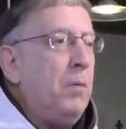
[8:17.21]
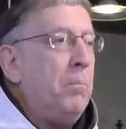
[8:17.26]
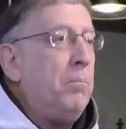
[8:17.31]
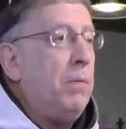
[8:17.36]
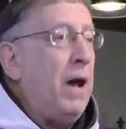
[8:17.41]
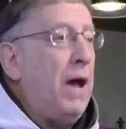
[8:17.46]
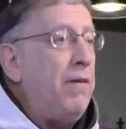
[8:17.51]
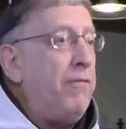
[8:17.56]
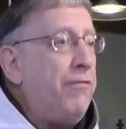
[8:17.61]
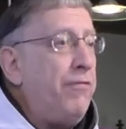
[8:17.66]

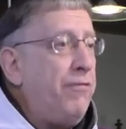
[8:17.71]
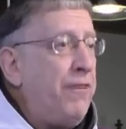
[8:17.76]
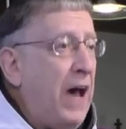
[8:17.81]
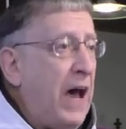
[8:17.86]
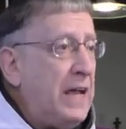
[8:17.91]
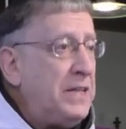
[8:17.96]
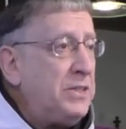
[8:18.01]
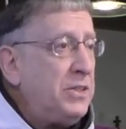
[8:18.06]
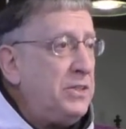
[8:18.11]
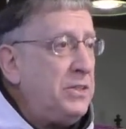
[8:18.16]
by
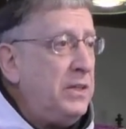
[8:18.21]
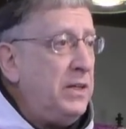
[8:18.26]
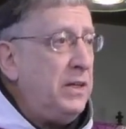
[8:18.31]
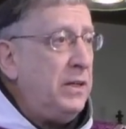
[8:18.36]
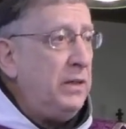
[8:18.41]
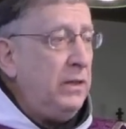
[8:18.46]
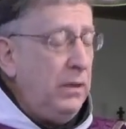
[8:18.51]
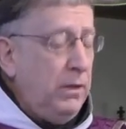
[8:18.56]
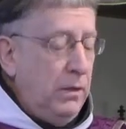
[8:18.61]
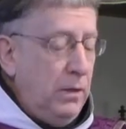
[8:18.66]

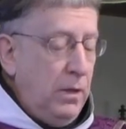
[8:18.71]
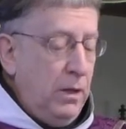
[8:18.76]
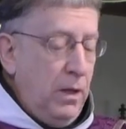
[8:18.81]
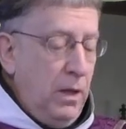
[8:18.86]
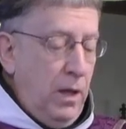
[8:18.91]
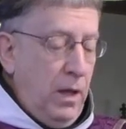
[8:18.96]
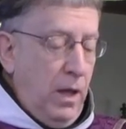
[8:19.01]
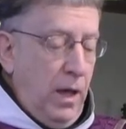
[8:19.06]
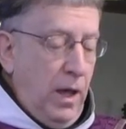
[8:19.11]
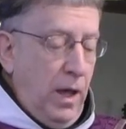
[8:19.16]
fasting
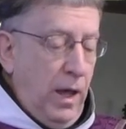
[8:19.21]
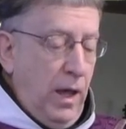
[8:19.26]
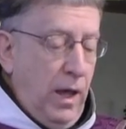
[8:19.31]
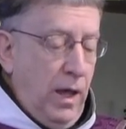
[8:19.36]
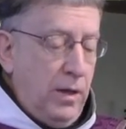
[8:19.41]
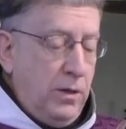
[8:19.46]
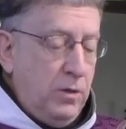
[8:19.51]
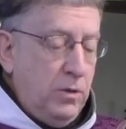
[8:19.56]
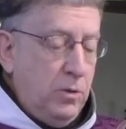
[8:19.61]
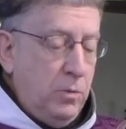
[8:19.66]

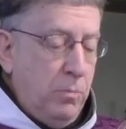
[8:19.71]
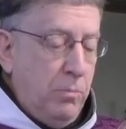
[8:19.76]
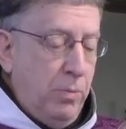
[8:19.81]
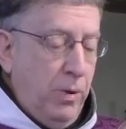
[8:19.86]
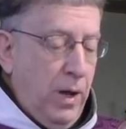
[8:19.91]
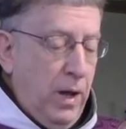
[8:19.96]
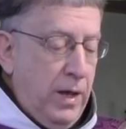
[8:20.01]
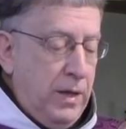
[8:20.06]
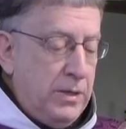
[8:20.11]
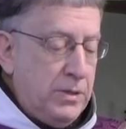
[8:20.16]
and
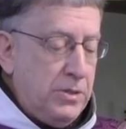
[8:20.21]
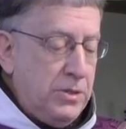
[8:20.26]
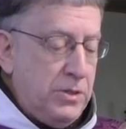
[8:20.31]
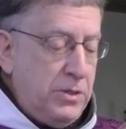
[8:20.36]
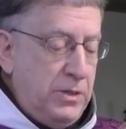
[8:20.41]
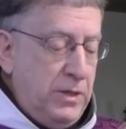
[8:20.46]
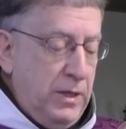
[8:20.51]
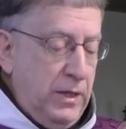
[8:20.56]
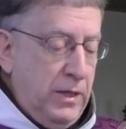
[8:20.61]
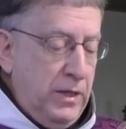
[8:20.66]
pious
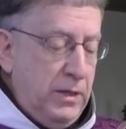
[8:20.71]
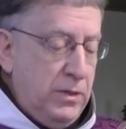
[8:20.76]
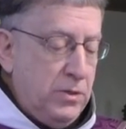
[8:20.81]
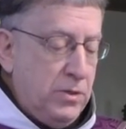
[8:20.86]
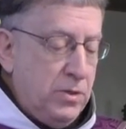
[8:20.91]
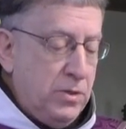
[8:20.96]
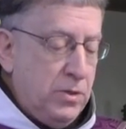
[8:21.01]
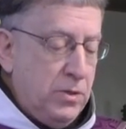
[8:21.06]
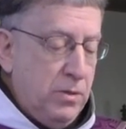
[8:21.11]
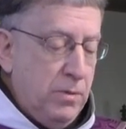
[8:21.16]

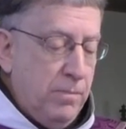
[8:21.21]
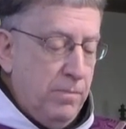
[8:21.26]
deeds.